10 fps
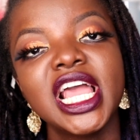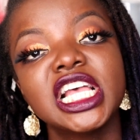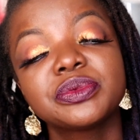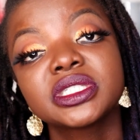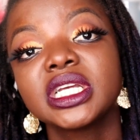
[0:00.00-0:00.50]

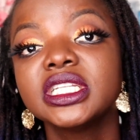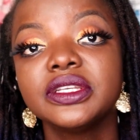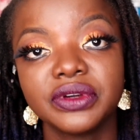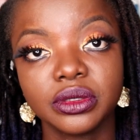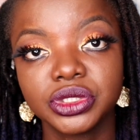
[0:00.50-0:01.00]
especially
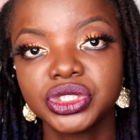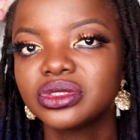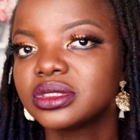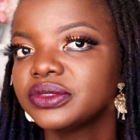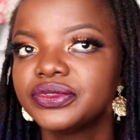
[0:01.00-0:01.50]
the
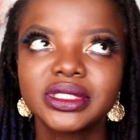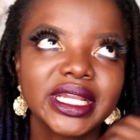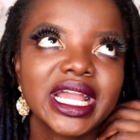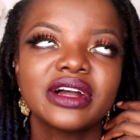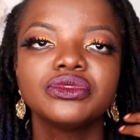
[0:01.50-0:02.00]
foundation. It feels
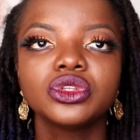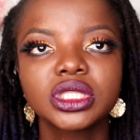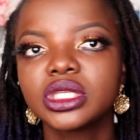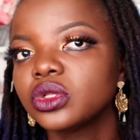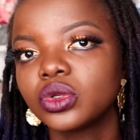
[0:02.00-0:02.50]
like I have
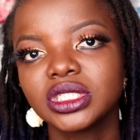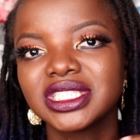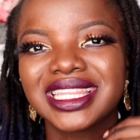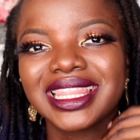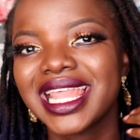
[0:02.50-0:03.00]
nothing on. It's
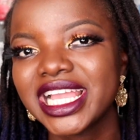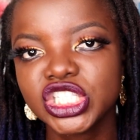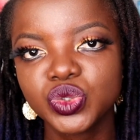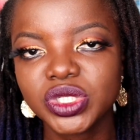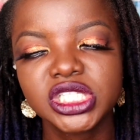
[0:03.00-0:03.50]

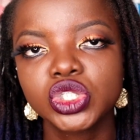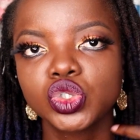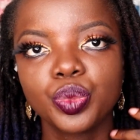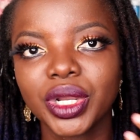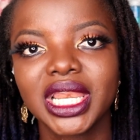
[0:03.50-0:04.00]
lightweight, it's
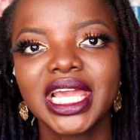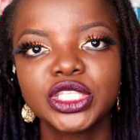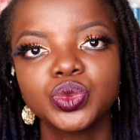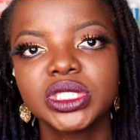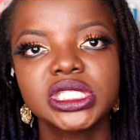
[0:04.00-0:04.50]
super
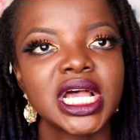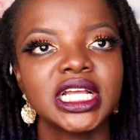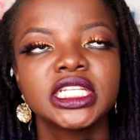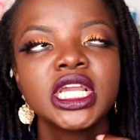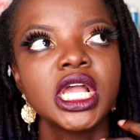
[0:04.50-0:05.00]
lightweight,
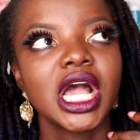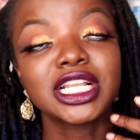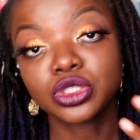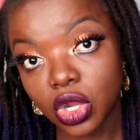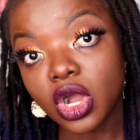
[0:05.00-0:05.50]
and
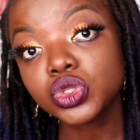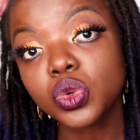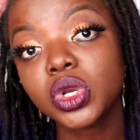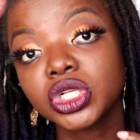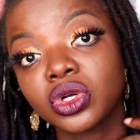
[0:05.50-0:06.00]
I
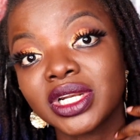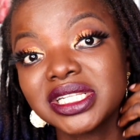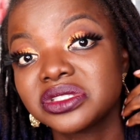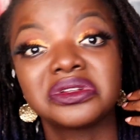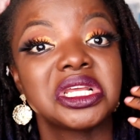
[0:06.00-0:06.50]
also want it under
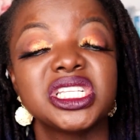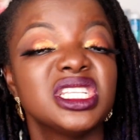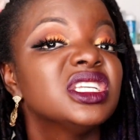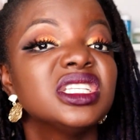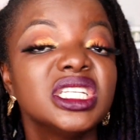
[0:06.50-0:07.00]
the sun, and
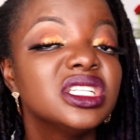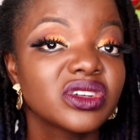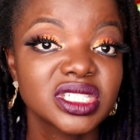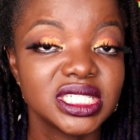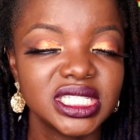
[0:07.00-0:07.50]
it didn't
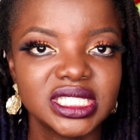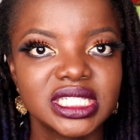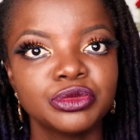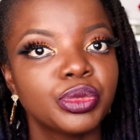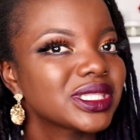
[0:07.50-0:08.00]

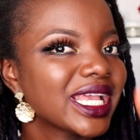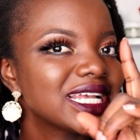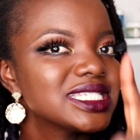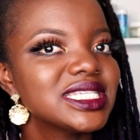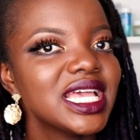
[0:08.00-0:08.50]
oxidate. But like
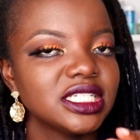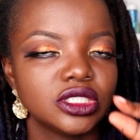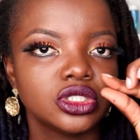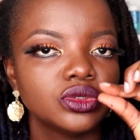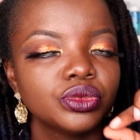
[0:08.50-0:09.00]
I
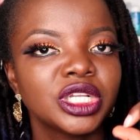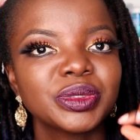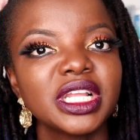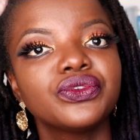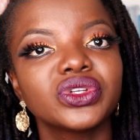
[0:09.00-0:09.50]
said,
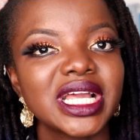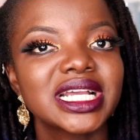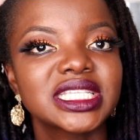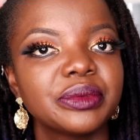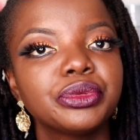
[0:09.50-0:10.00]
especially for
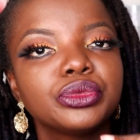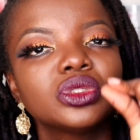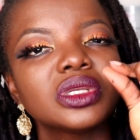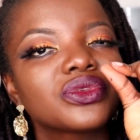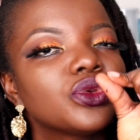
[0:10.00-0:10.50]
dark skin
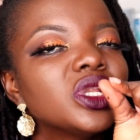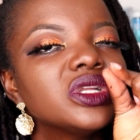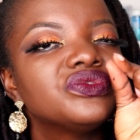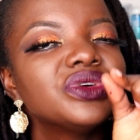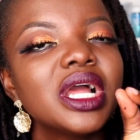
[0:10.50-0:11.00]
people, you
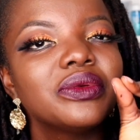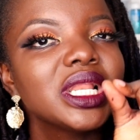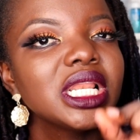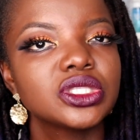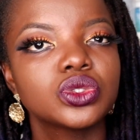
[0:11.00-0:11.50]
need very
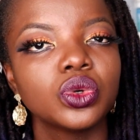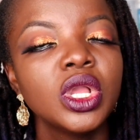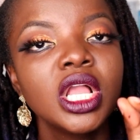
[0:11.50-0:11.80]
little,